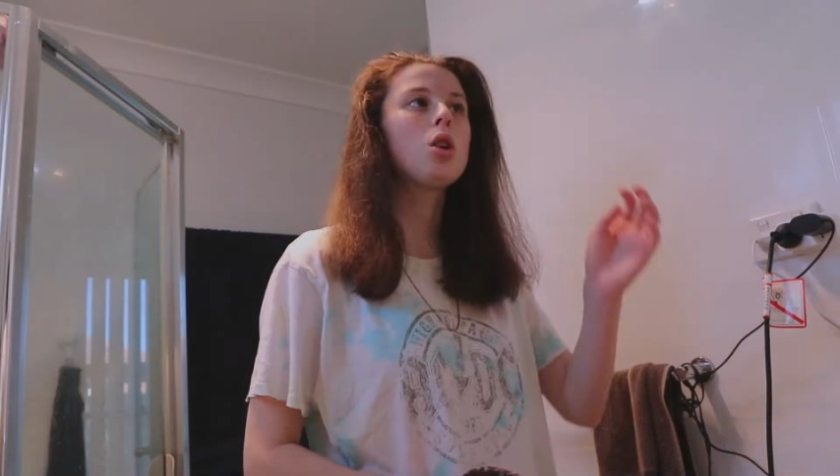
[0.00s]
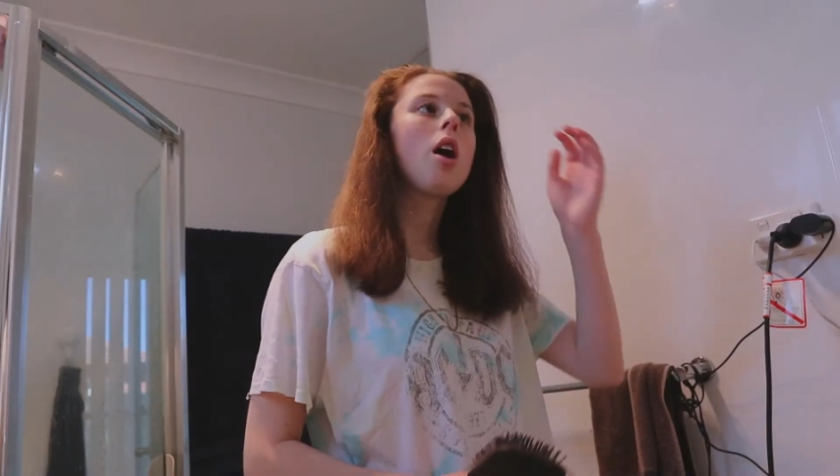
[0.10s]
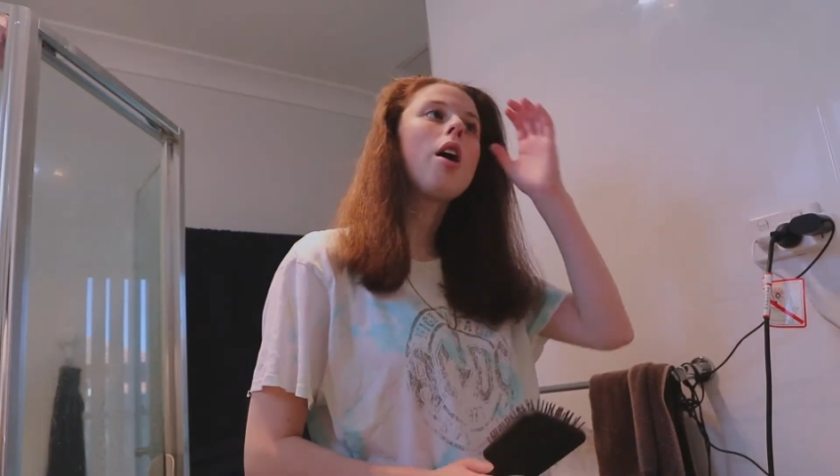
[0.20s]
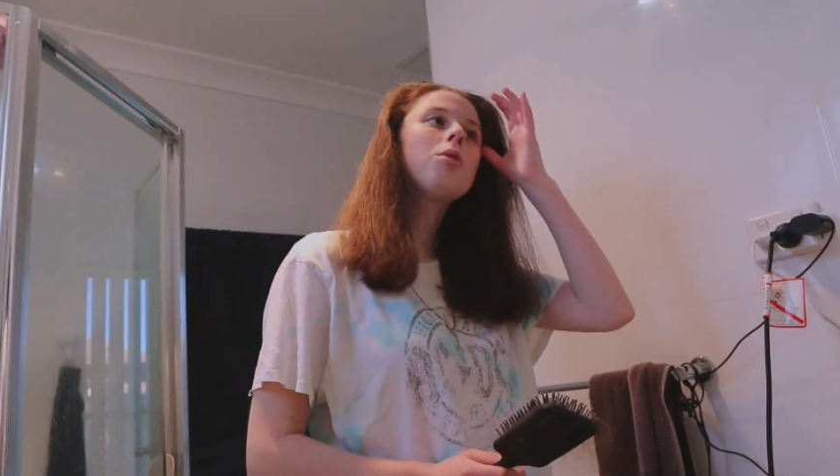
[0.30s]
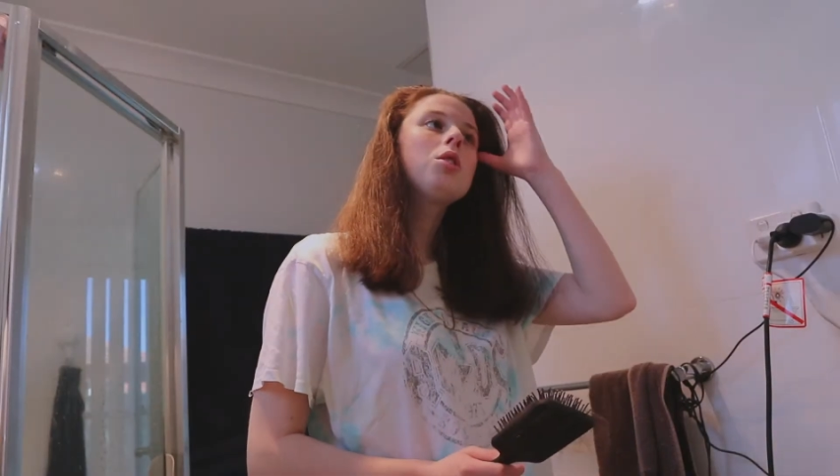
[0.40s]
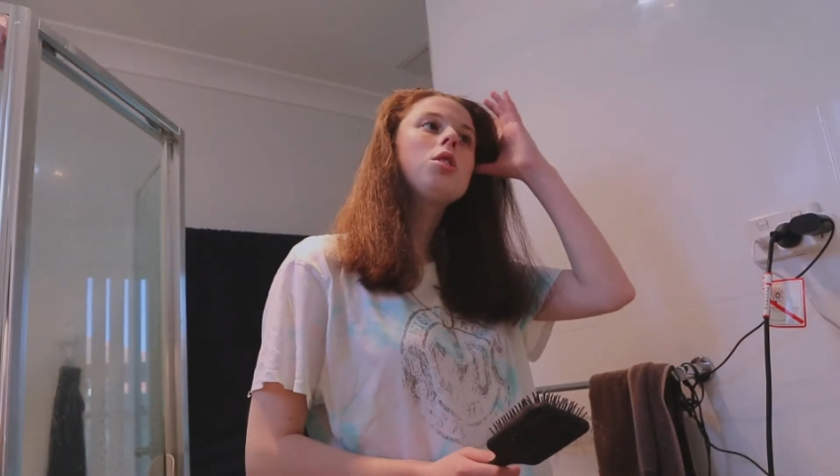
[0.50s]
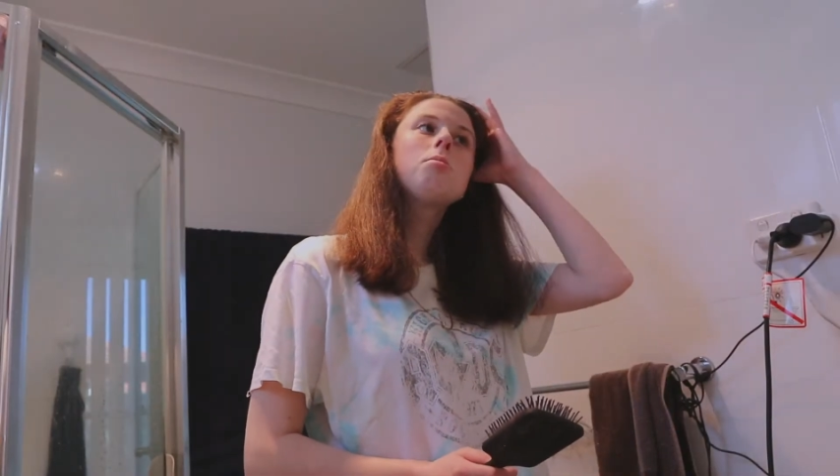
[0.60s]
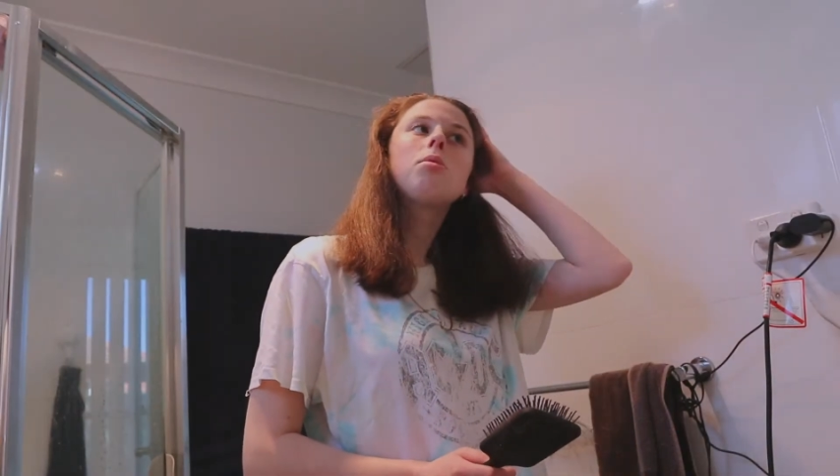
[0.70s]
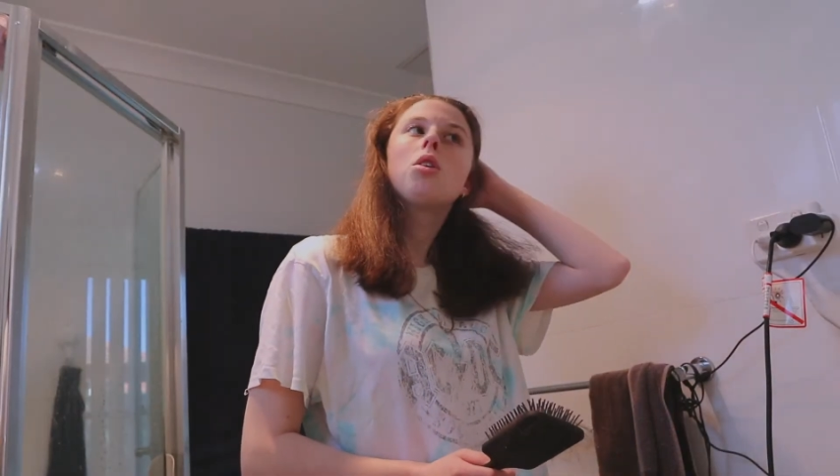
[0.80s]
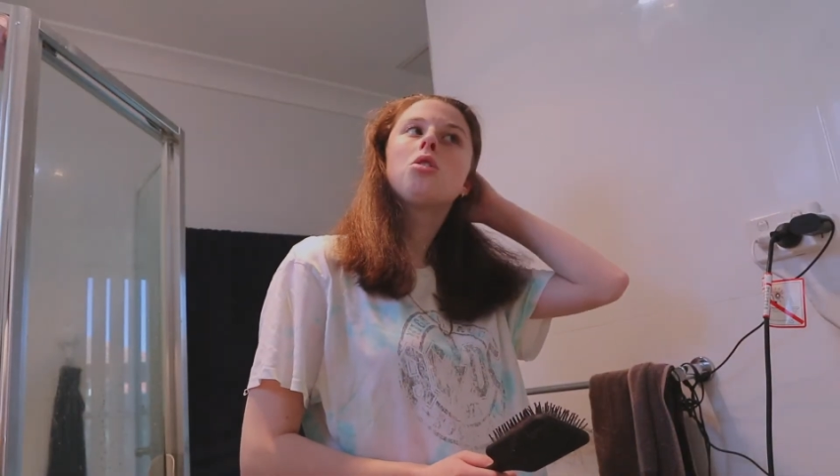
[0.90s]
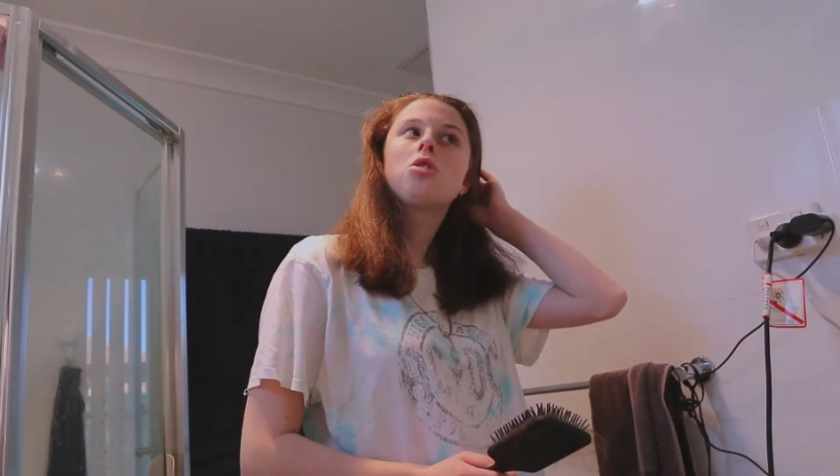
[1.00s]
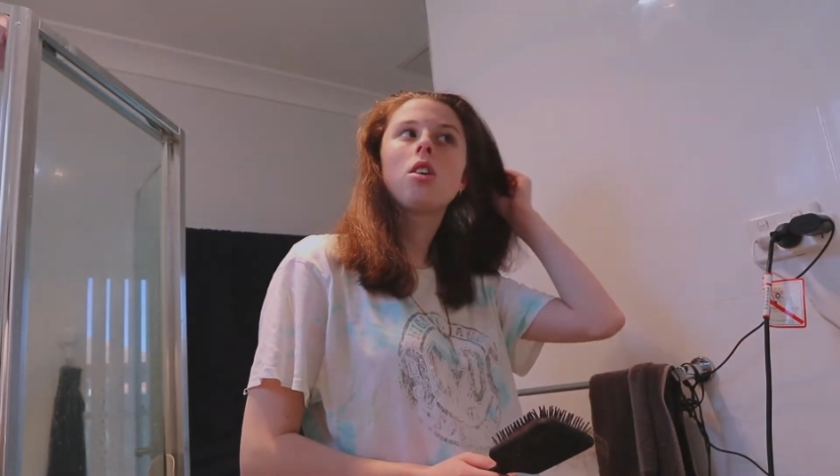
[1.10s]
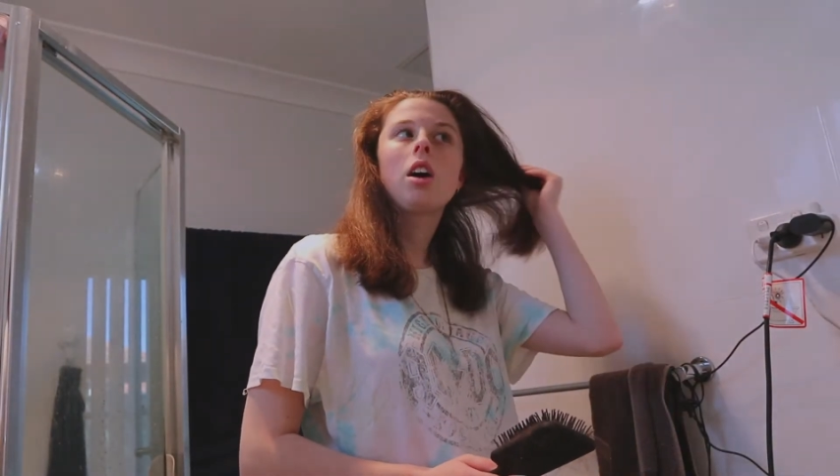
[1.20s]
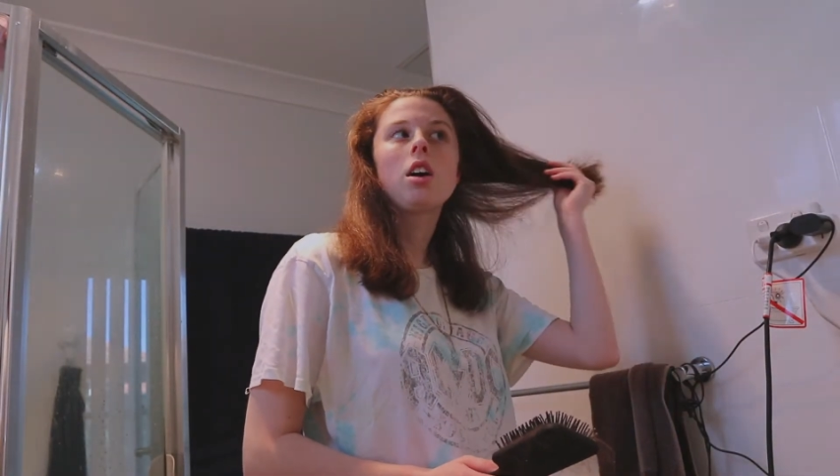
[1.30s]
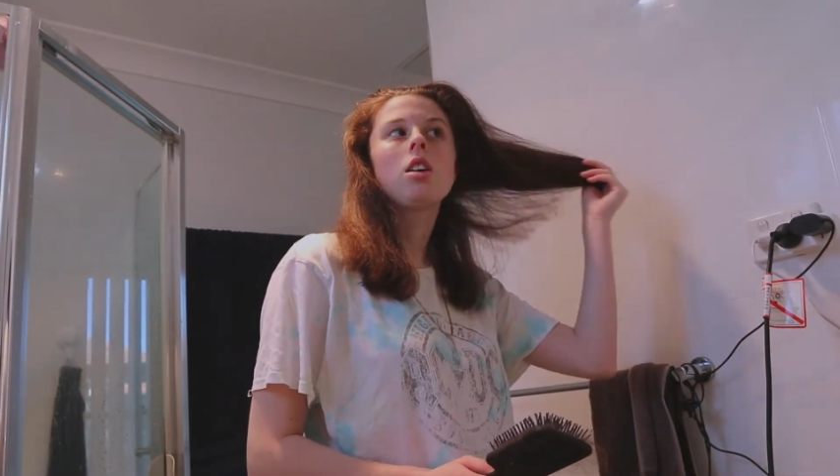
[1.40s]
after you blow
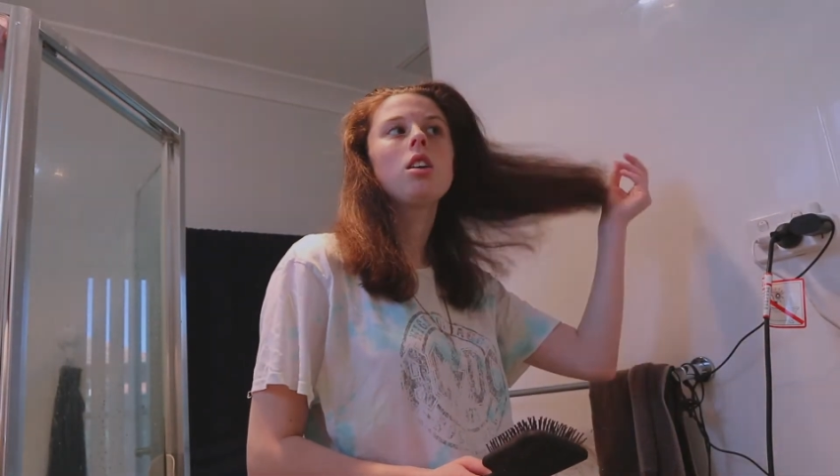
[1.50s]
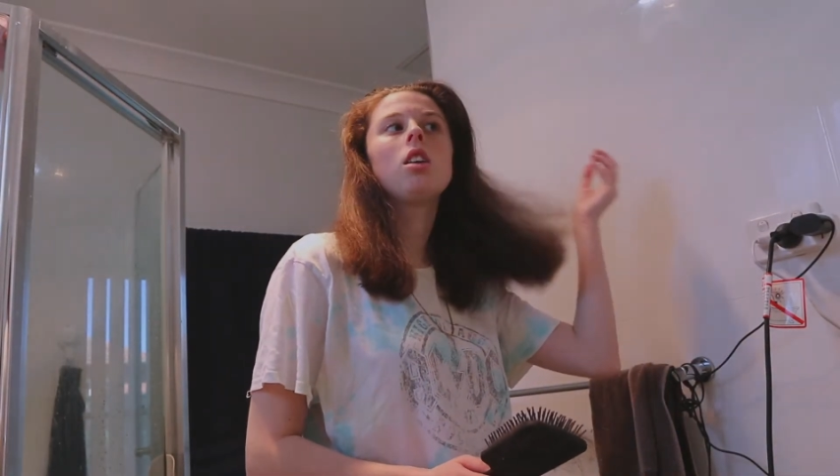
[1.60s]
dry it,